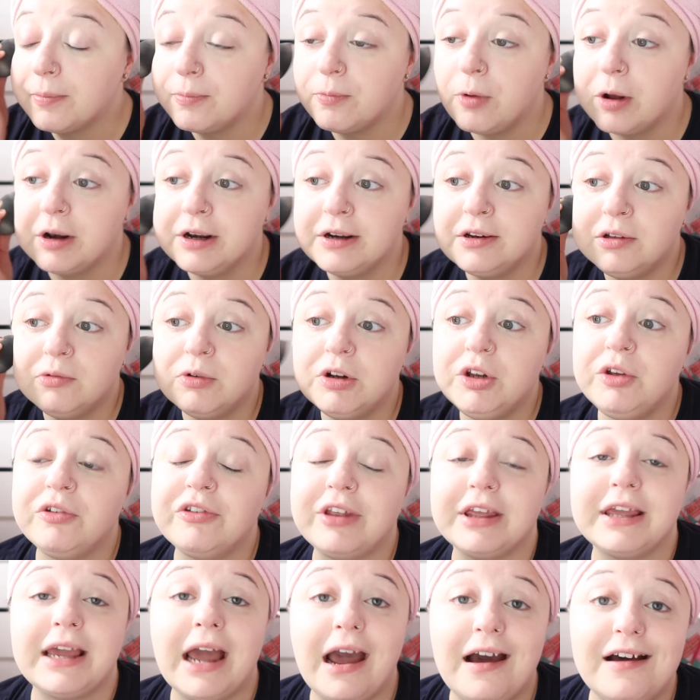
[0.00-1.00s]
when you
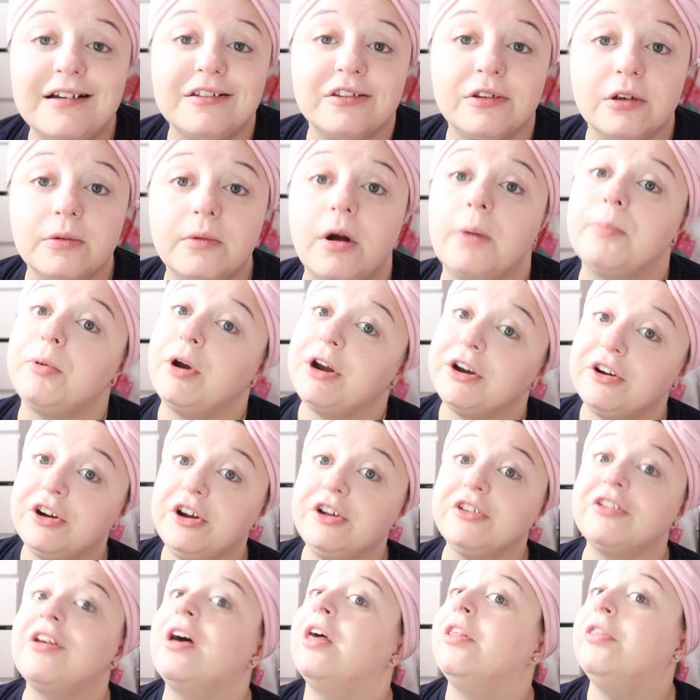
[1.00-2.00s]
say cats are
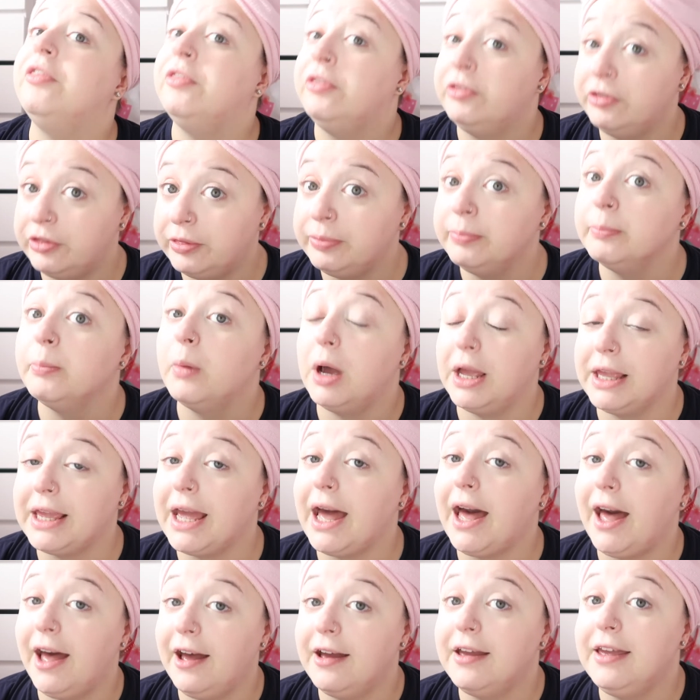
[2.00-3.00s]
predators, my
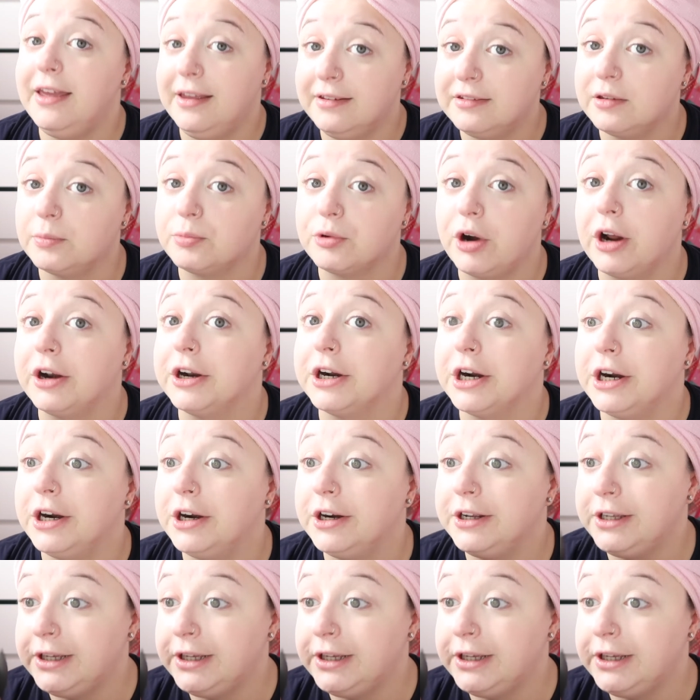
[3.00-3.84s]
cat is a predator.